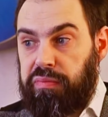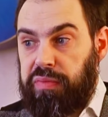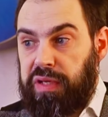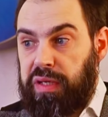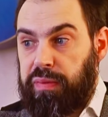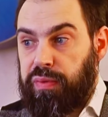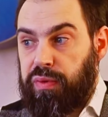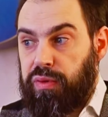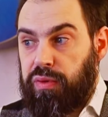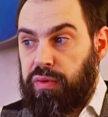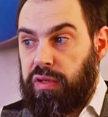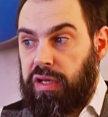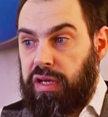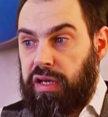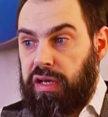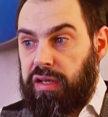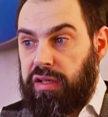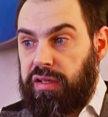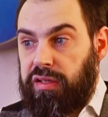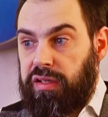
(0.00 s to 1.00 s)
people
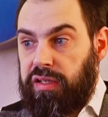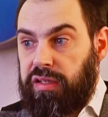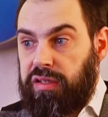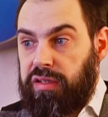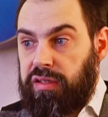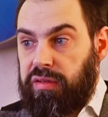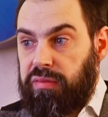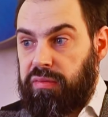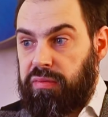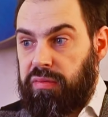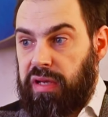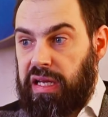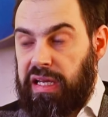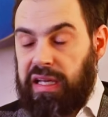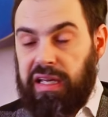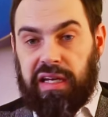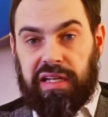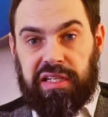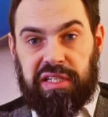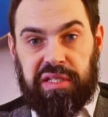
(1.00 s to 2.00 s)
need
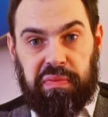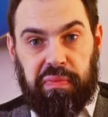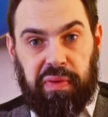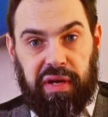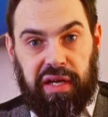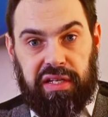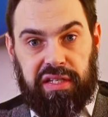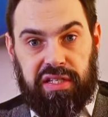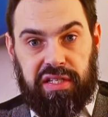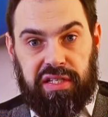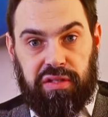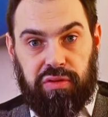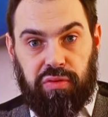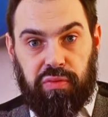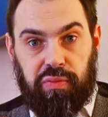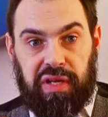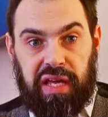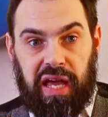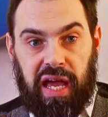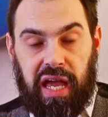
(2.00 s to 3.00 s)
a space to
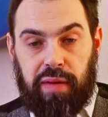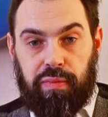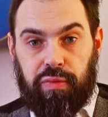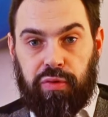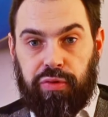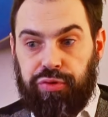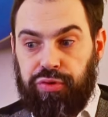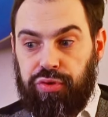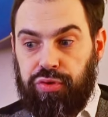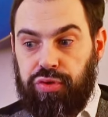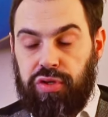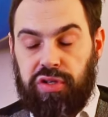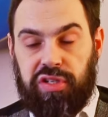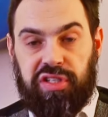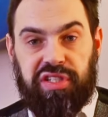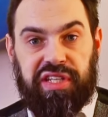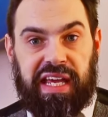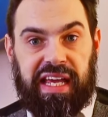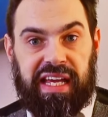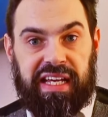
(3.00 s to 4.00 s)
be able to
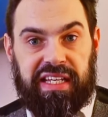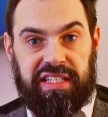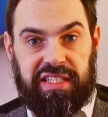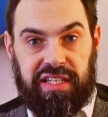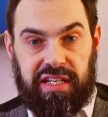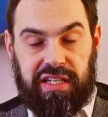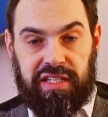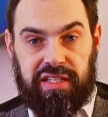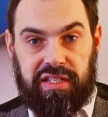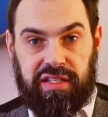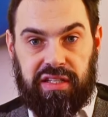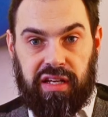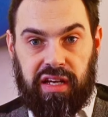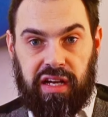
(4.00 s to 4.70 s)
just exist